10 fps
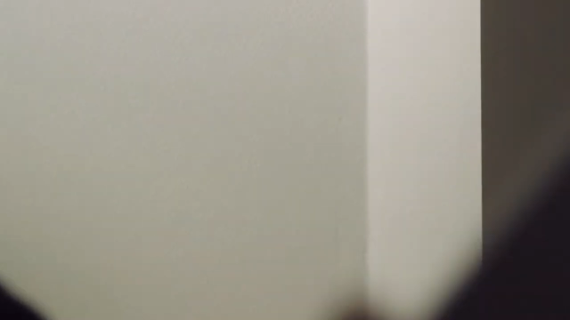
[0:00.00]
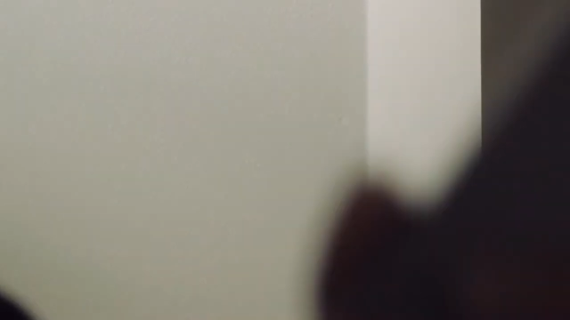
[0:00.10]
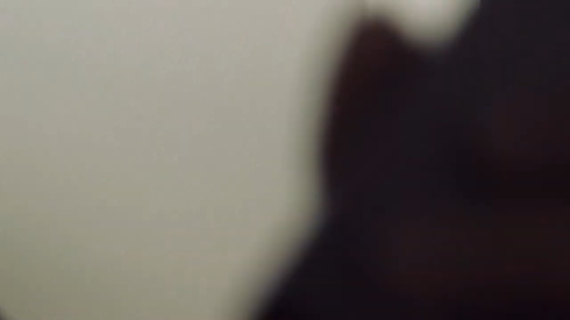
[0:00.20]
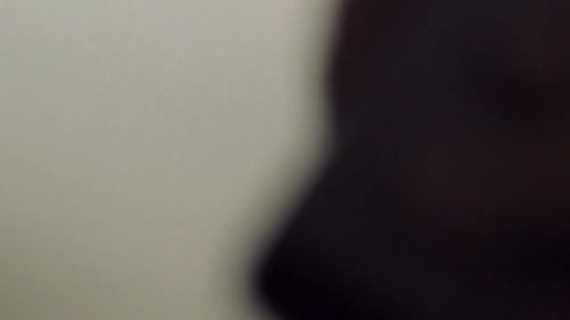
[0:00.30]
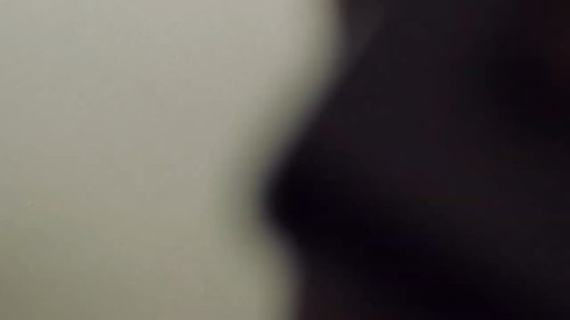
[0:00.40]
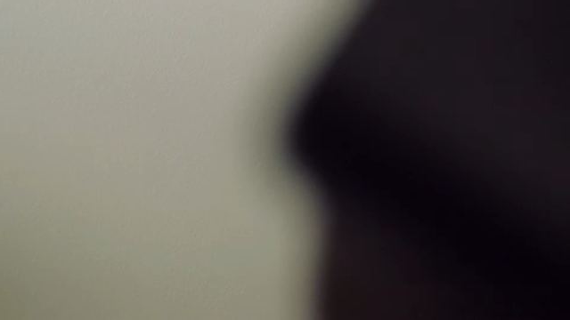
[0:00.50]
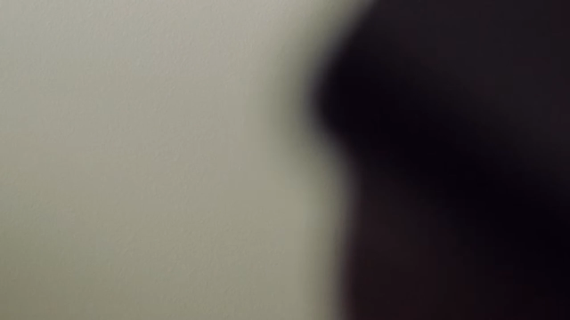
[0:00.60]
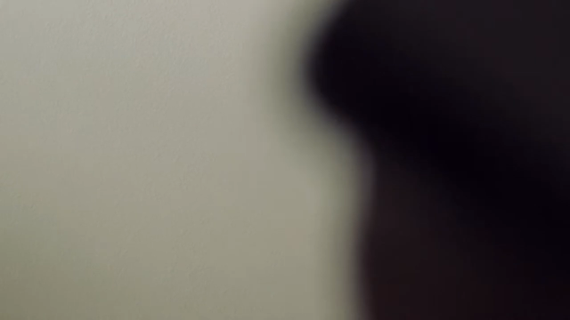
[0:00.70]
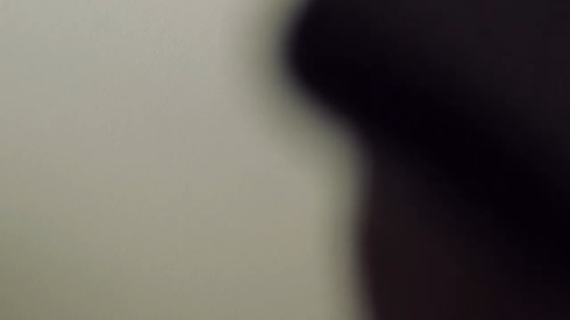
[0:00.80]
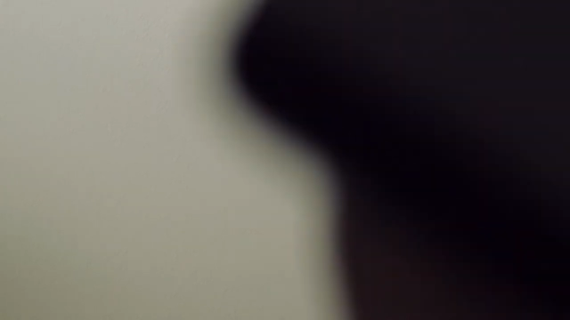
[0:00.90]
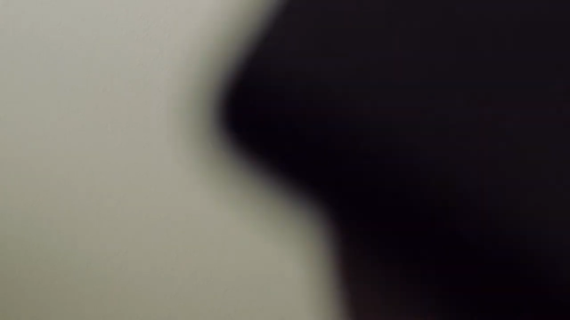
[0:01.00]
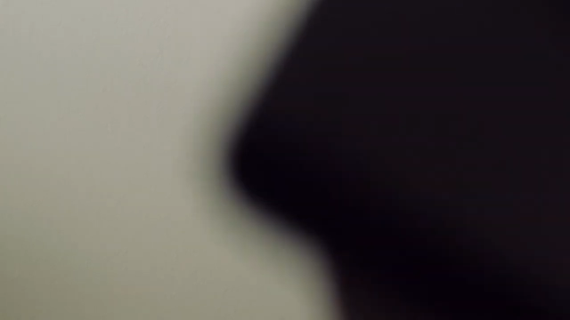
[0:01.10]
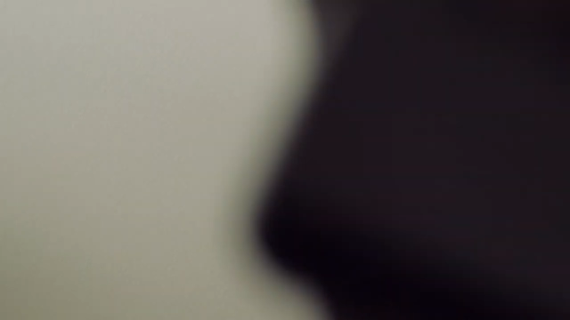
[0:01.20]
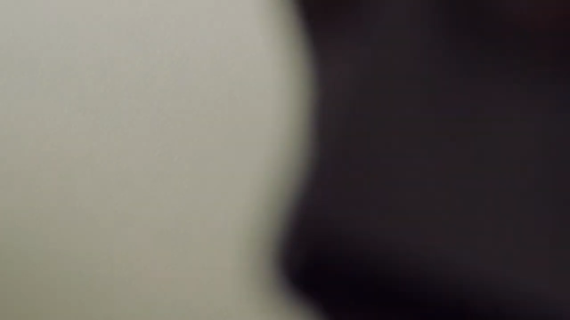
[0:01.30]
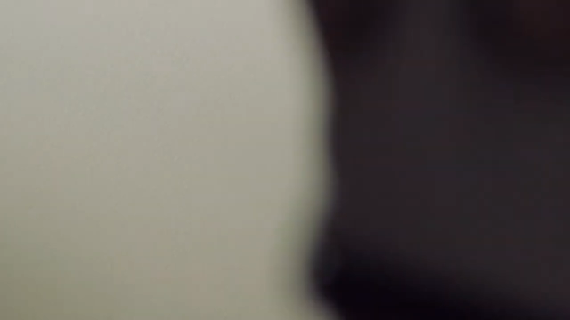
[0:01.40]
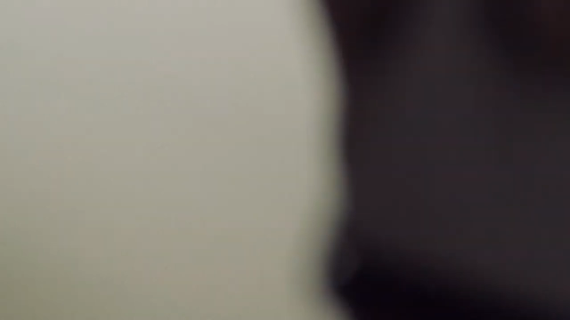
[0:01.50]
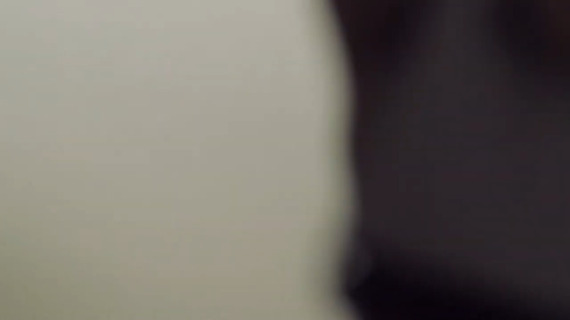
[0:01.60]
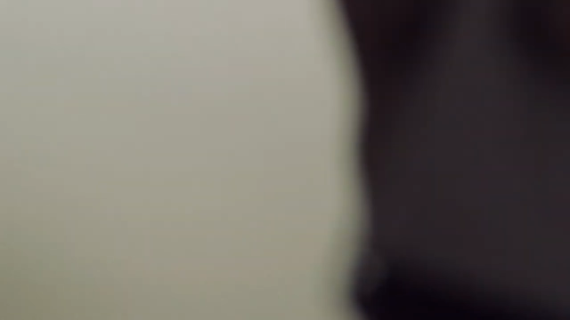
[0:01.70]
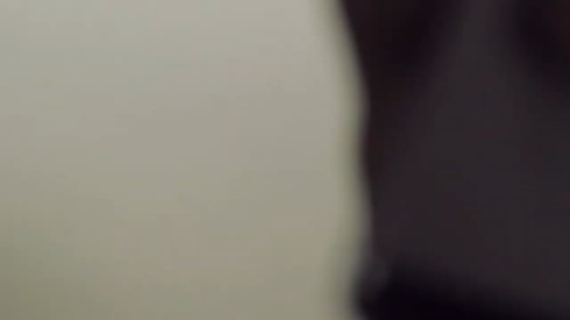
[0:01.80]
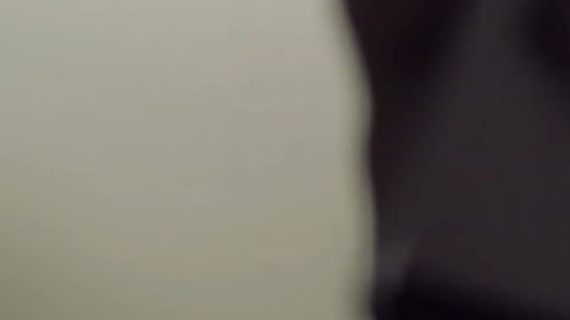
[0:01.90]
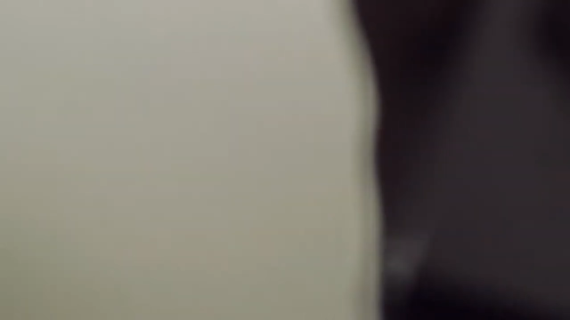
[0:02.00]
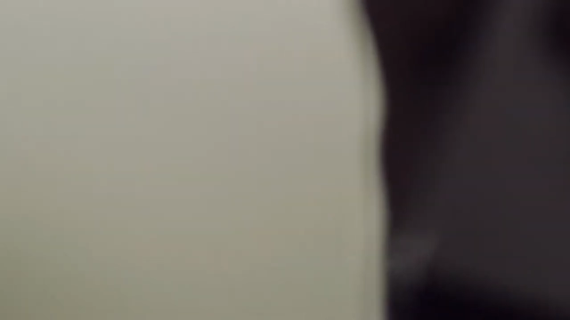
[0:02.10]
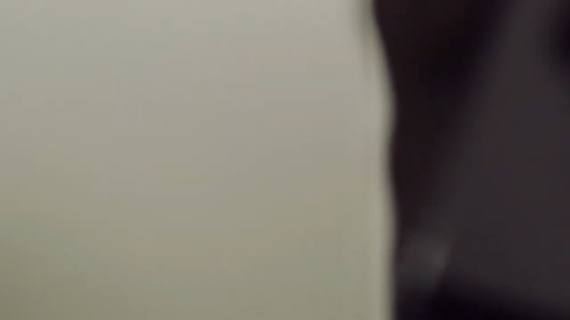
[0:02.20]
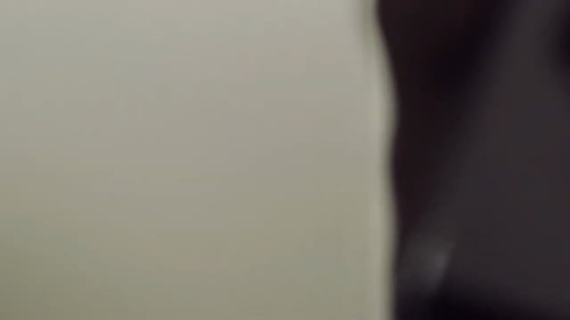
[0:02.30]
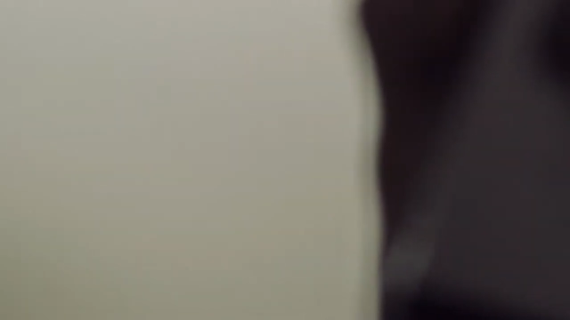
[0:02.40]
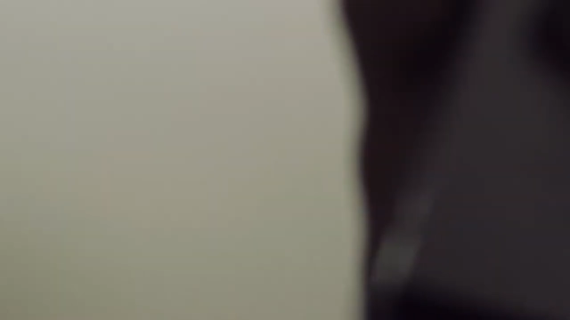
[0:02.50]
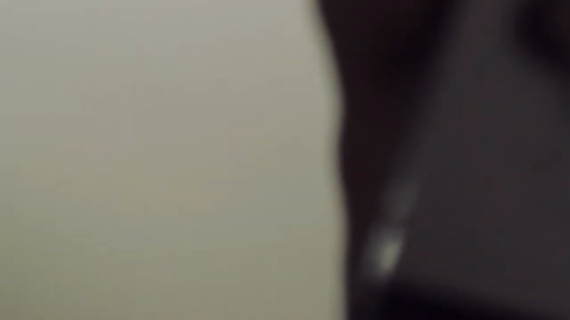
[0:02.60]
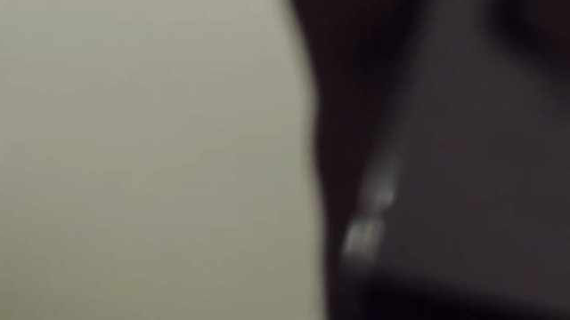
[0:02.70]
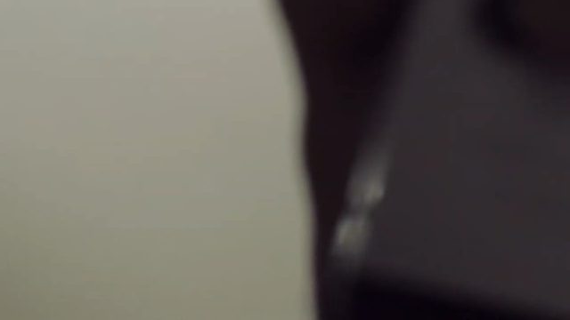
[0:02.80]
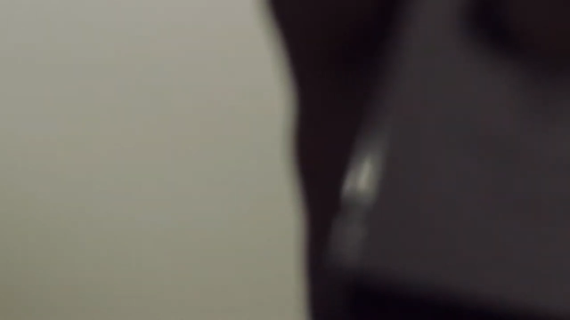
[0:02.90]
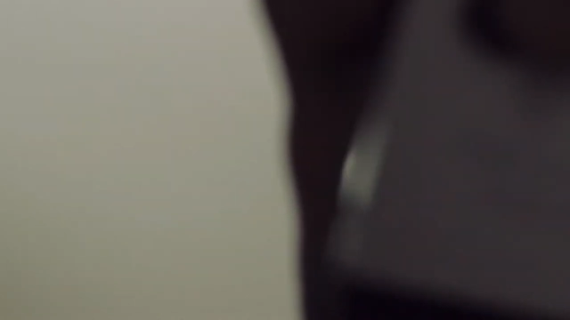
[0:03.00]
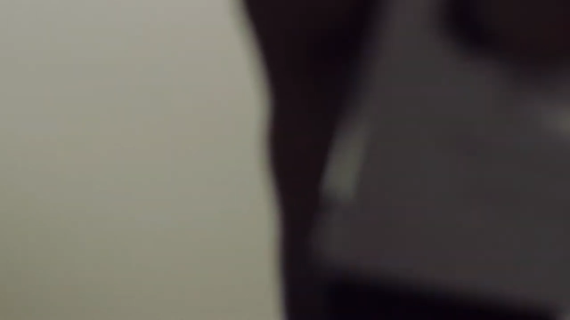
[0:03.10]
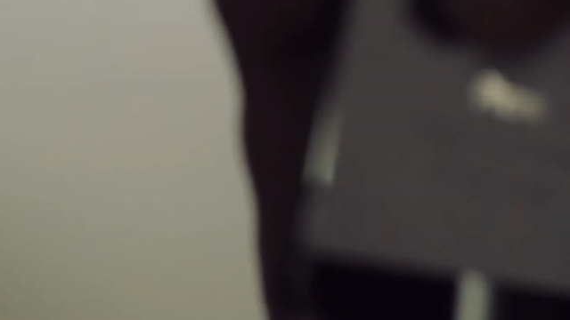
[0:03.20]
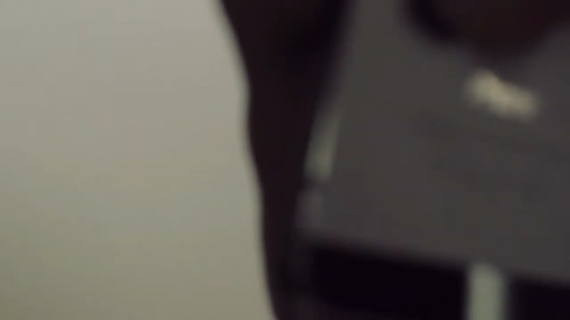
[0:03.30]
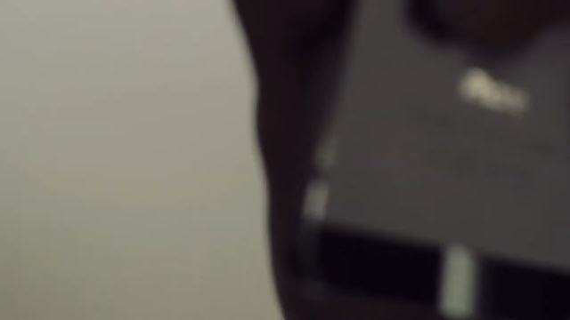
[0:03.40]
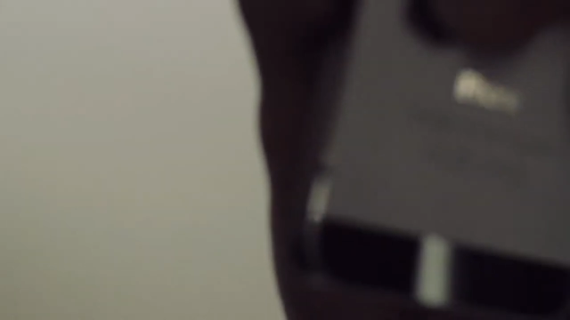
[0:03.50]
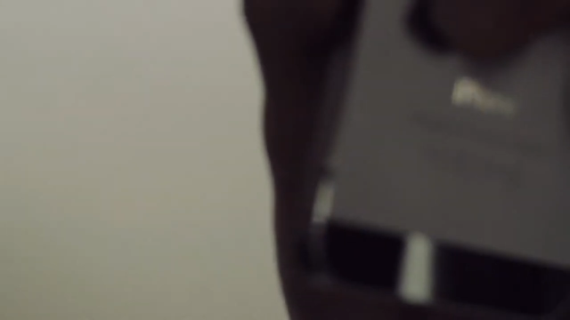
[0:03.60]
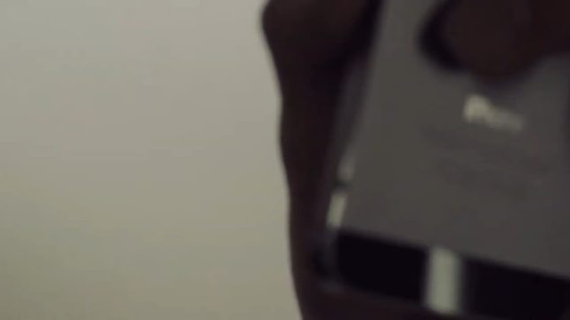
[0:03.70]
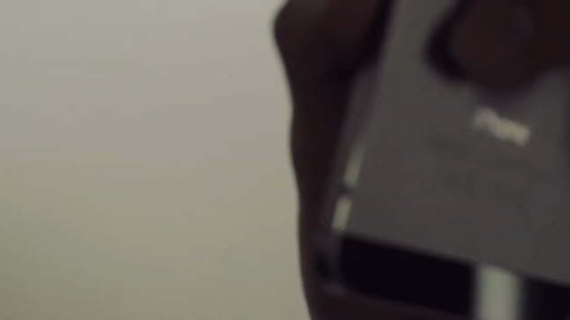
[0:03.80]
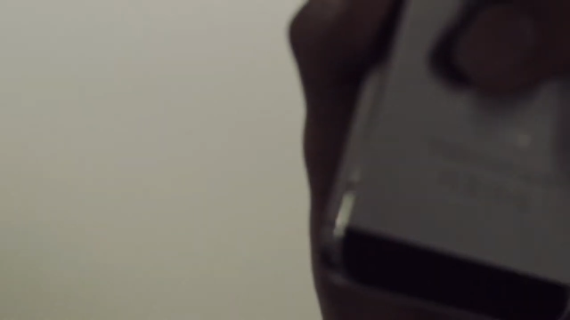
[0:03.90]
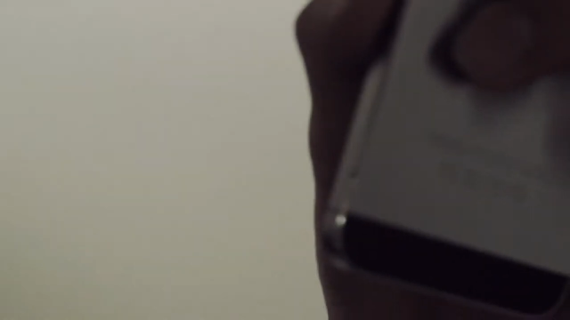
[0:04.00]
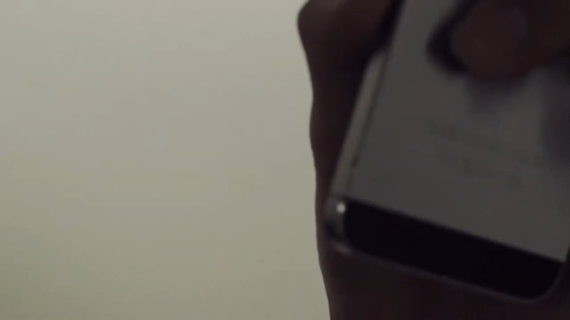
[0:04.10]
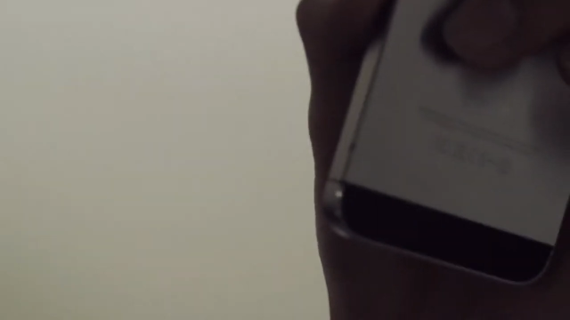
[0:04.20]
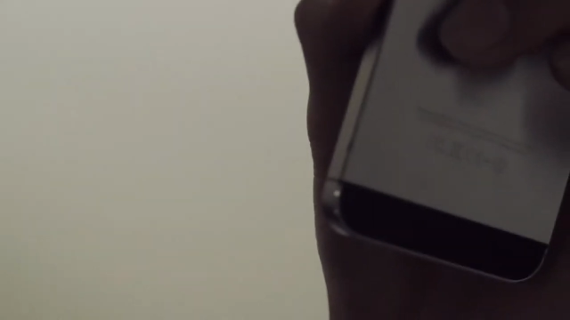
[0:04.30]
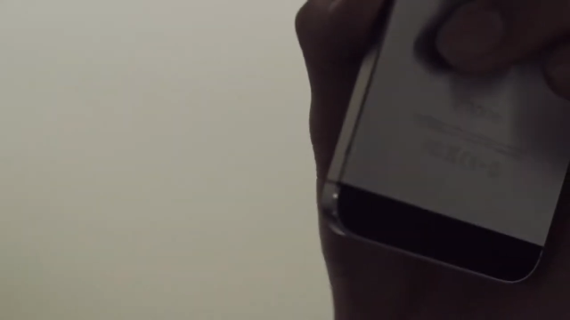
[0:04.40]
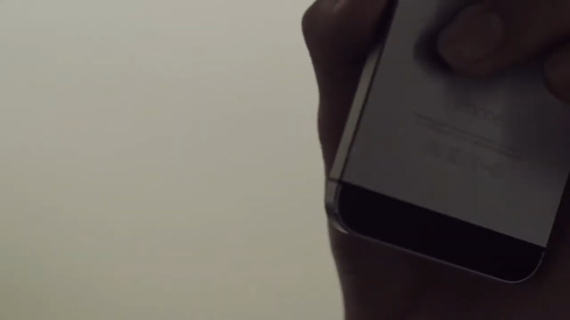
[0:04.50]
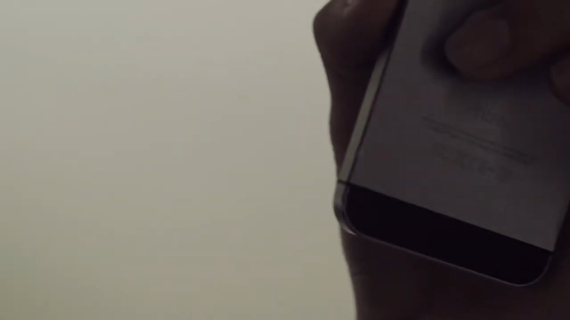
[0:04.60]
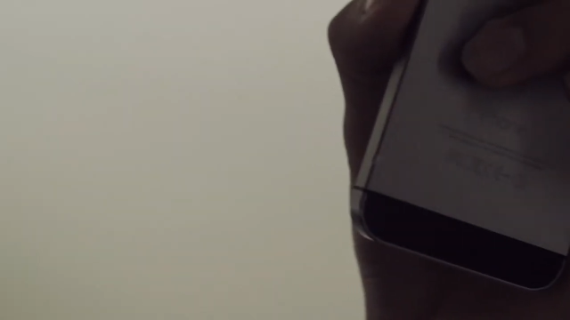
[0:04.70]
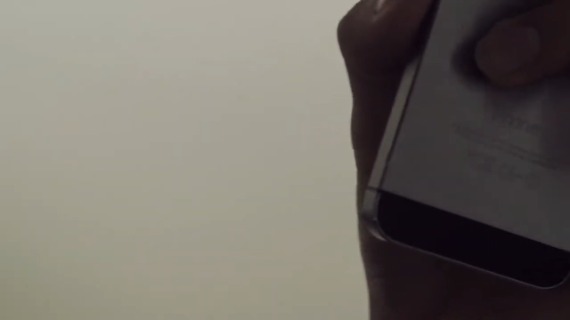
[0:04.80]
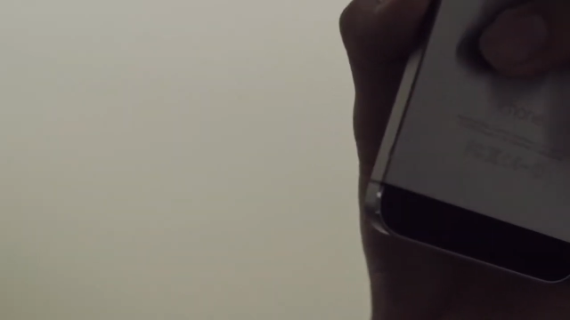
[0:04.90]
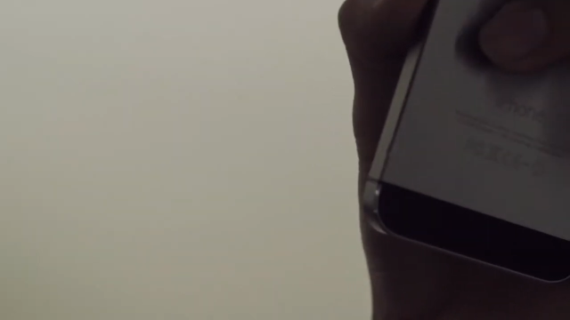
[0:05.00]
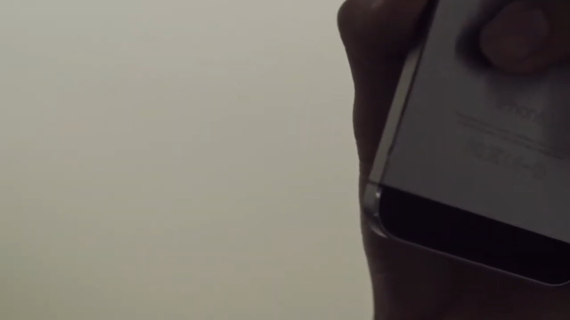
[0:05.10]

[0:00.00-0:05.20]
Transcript: (no speaker visible)